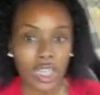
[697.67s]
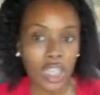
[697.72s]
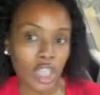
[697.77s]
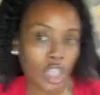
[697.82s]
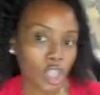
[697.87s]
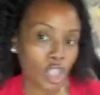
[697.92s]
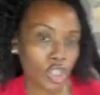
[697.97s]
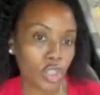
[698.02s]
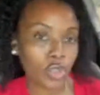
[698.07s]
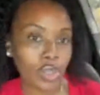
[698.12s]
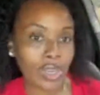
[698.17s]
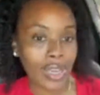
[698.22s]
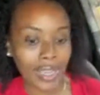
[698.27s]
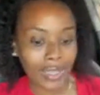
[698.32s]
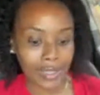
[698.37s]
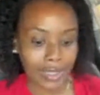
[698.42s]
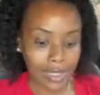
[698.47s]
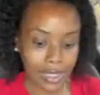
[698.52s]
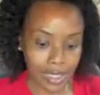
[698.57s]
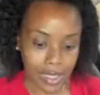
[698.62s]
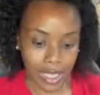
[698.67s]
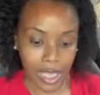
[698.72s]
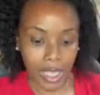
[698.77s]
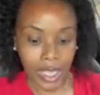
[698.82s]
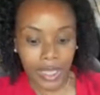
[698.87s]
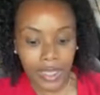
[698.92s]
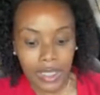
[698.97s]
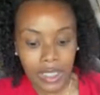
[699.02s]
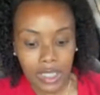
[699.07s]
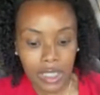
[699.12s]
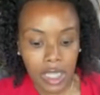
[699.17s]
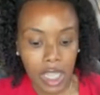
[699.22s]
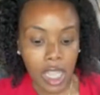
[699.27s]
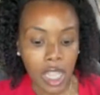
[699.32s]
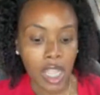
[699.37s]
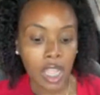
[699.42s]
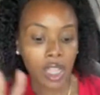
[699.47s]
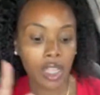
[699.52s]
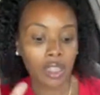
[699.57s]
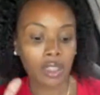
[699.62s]
in the United States,
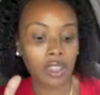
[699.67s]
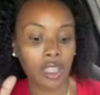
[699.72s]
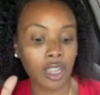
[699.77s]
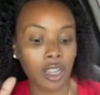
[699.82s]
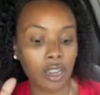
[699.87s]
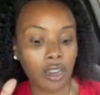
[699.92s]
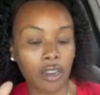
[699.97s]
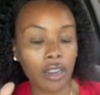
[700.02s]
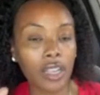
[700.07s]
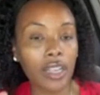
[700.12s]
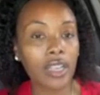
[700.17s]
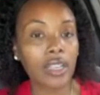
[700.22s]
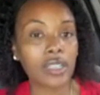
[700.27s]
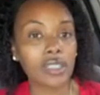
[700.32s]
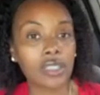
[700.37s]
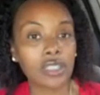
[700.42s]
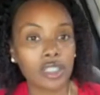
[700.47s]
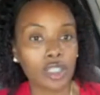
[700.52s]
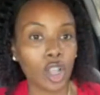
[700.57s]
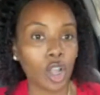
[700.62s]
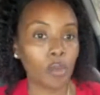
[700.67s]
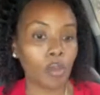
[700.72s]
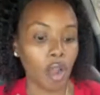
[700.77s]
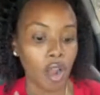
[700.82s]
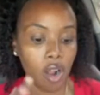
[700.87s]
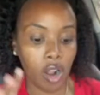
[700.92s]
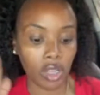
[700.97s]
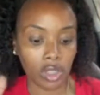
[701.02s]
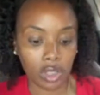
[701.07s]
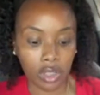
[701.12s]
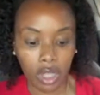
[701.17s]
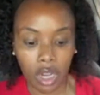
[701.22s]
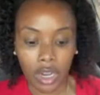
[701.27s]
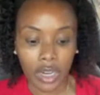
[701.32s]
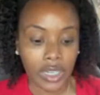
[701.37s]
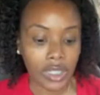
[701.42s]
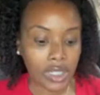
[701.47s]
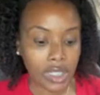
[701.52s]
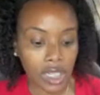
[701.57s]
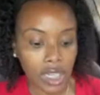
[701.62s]
there is some
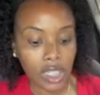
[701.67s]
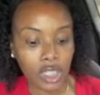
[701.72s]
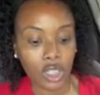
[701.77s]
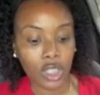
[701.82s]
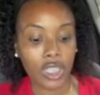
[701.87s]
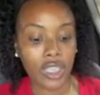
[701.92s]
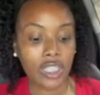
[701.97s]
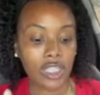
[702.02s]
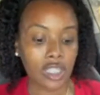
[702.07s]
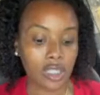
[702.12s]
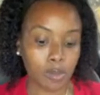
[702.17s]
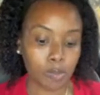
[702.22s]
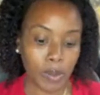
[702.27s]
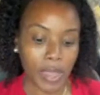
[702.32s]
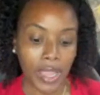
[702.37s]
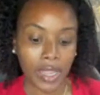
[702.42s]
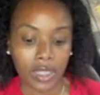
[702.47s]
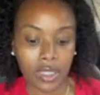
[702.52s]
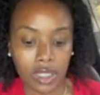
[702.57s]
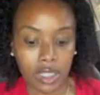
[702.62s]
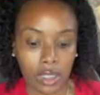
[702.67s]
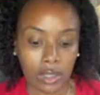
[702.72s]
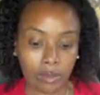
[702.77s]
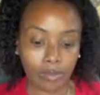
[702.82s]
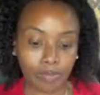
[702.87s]
authority to inspect.